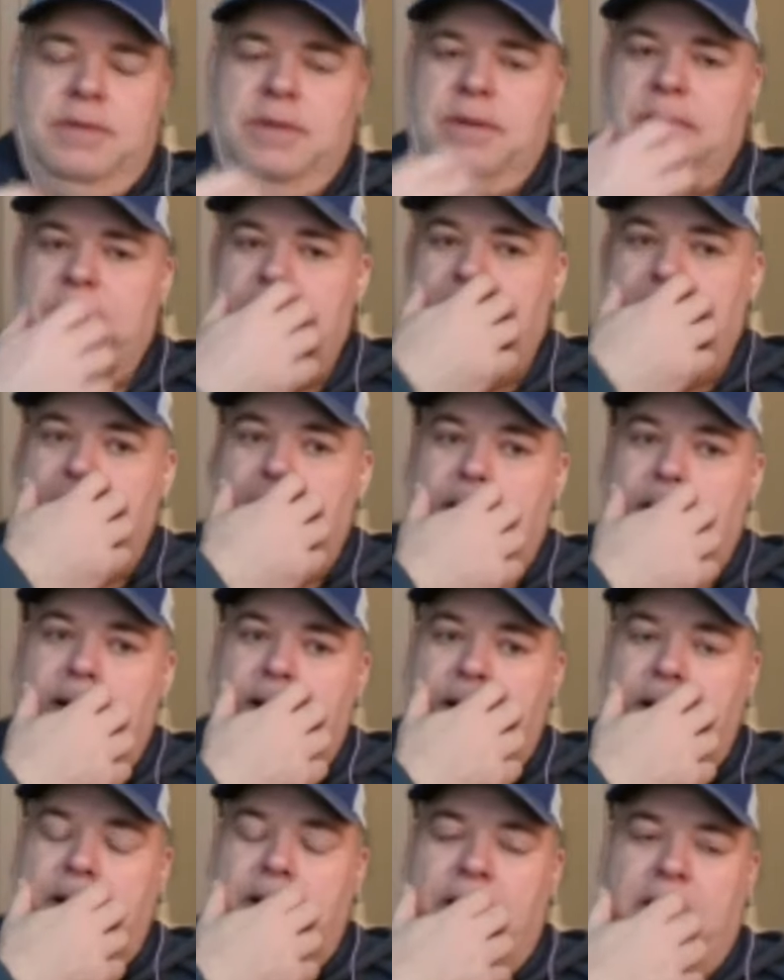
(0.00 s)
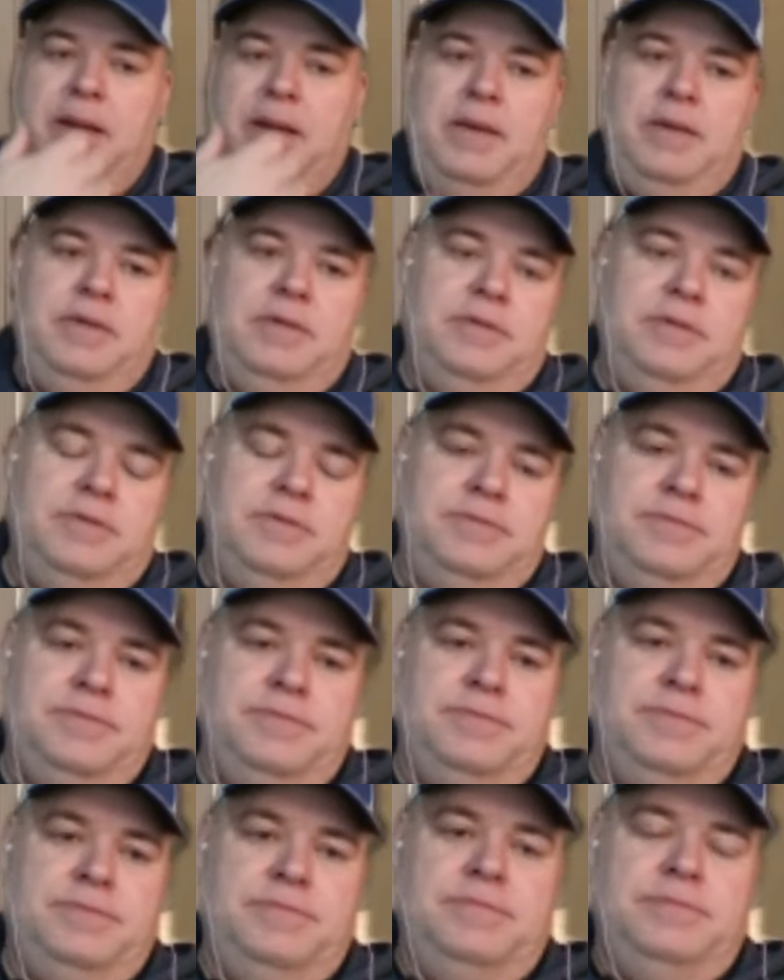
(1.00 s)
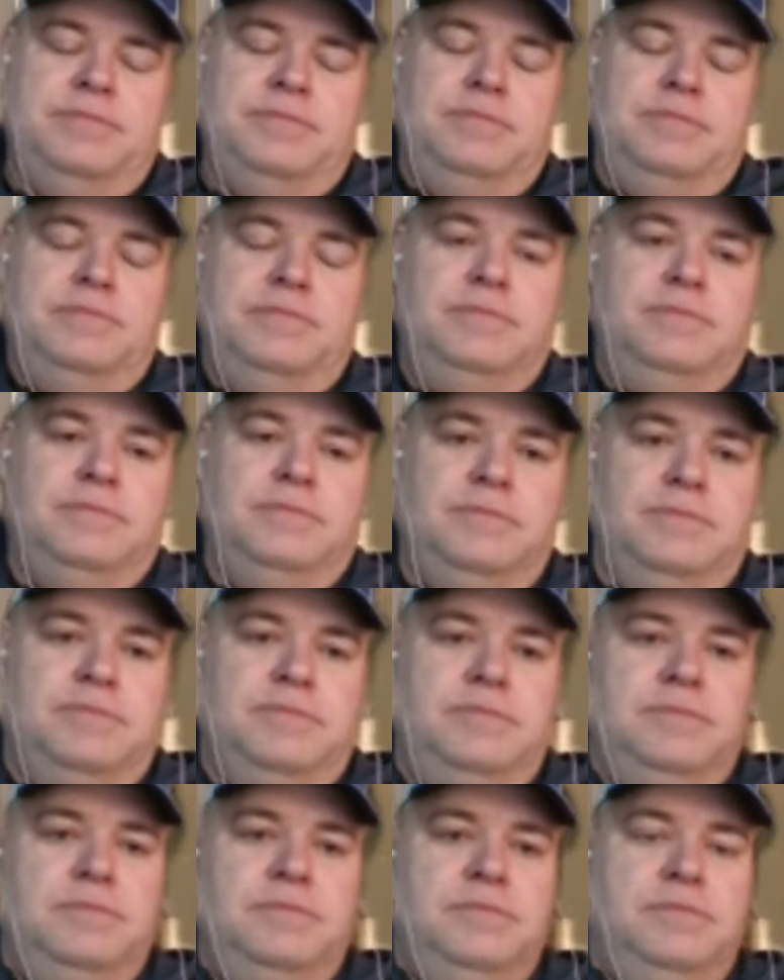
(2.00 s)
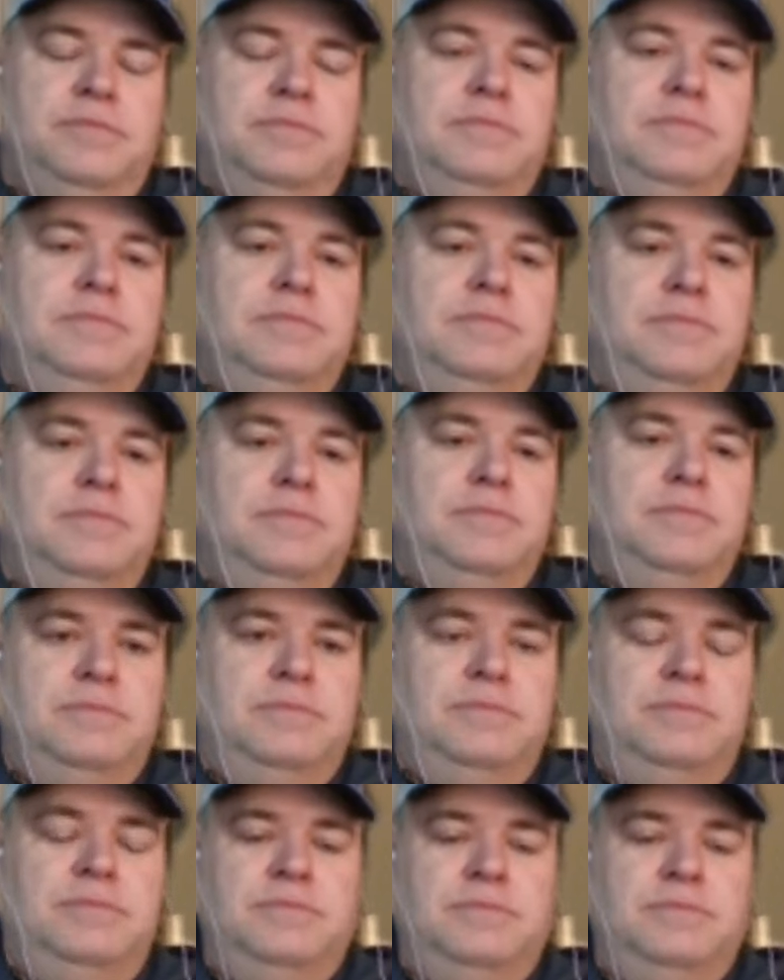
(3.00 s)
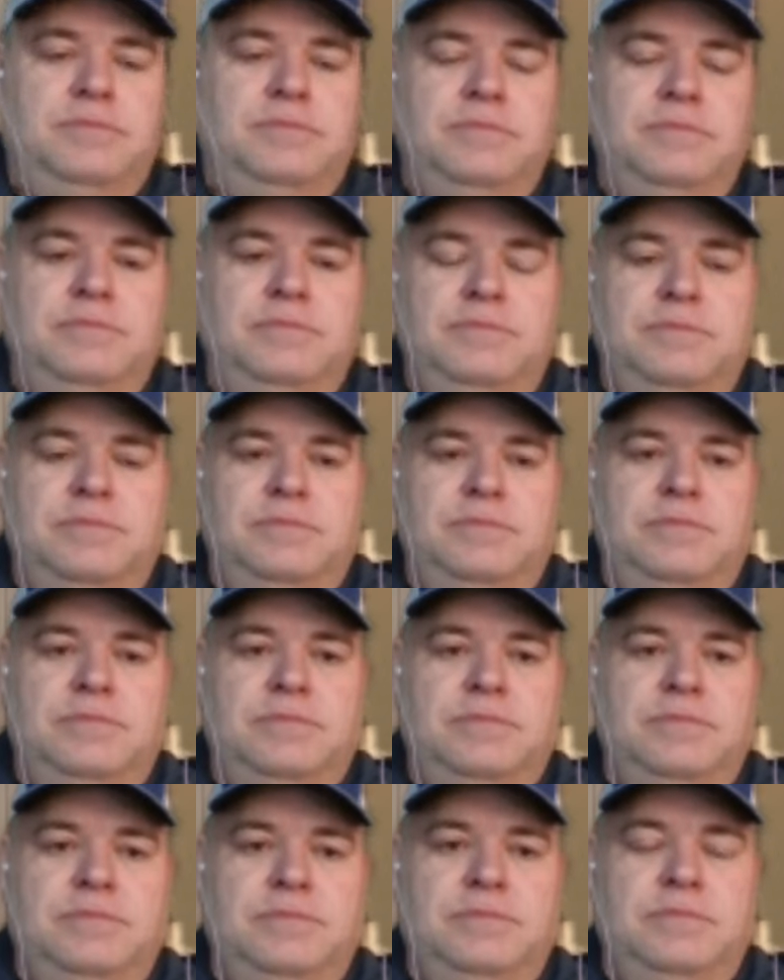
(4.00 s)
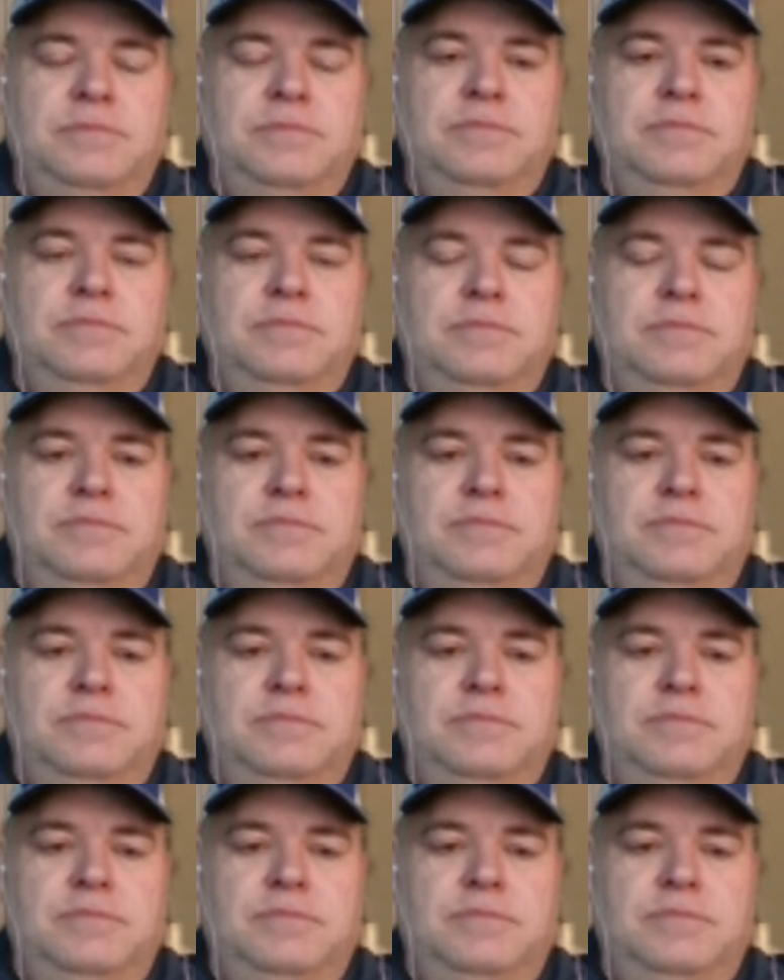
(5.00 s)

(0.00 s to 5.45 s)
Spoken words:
This person isn't speaking.